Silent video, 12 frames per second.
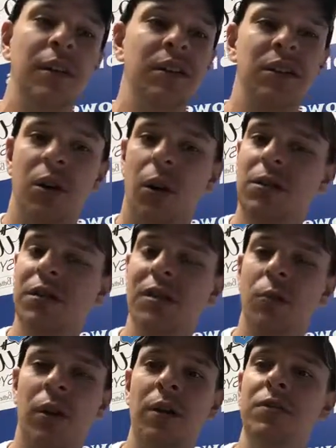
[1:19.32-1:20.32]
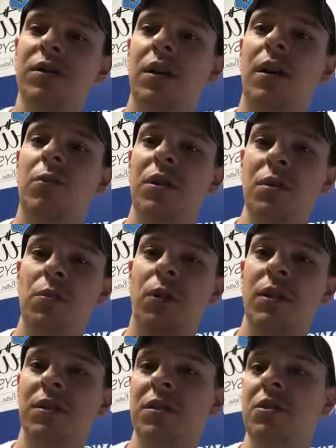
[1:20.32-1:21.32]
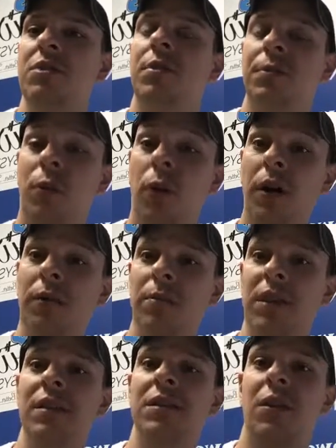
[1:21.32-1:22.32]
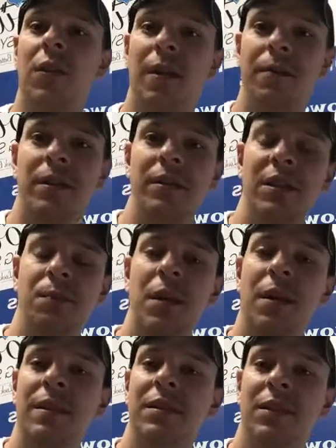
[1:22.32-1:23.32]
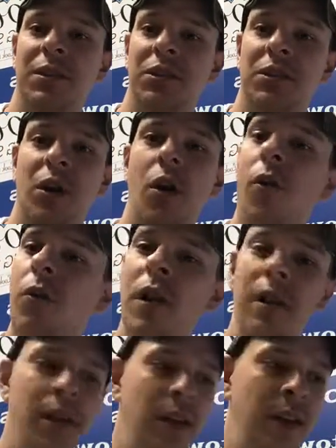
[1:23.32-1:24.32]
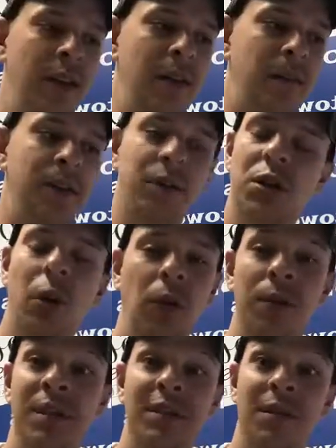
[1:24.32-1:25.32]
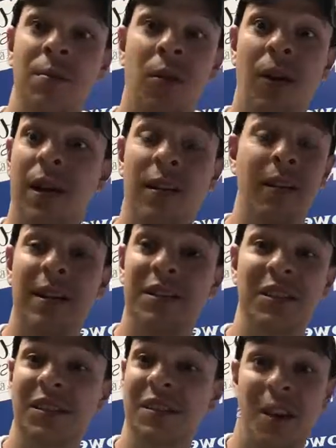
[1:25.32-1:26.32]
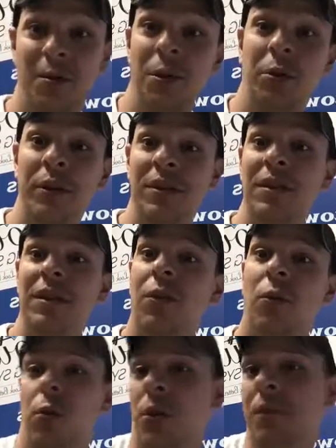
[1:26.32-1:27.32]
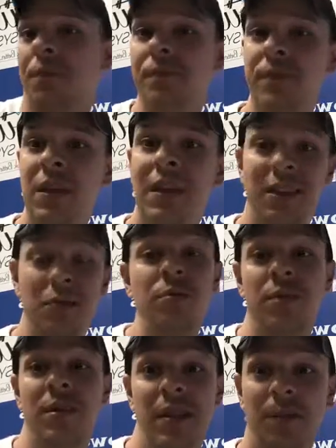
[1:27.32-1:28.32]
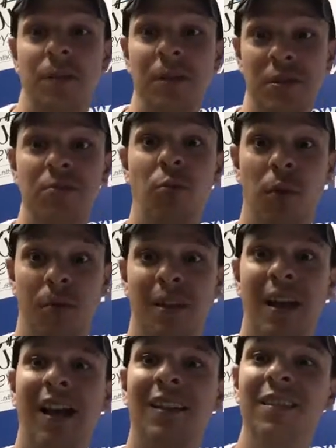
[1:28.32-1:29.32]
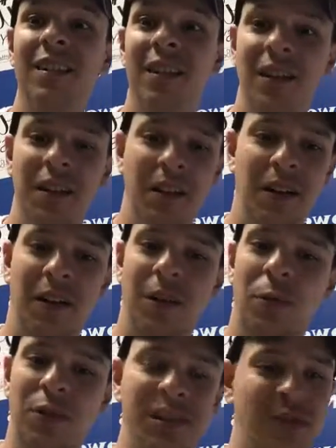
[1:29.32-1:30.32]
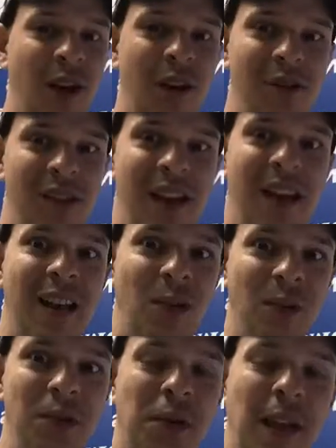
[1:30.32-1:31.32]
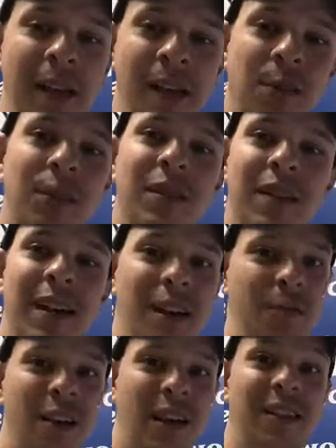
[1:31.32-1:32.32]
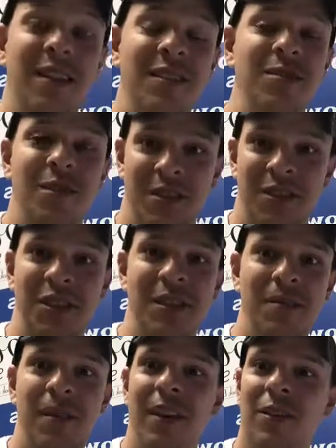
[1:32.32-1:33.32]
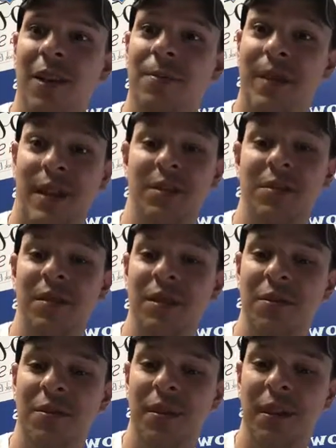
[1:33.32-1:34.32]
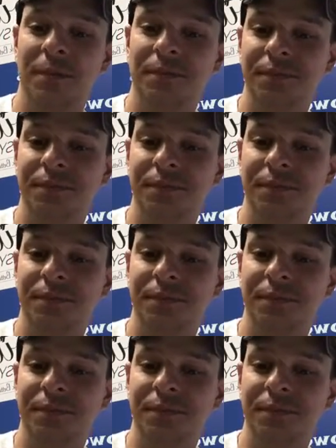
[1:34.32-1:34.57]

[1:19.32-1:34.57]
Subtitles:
talk to someone who's done what you wanted to do before, because they'll have that experience to let you know if you're totally missing the mark and that's just not realistic, or you can definitely do more than that. We'll start with that and hold you accountable to that, but I think you can achieve that a lot faster than you think.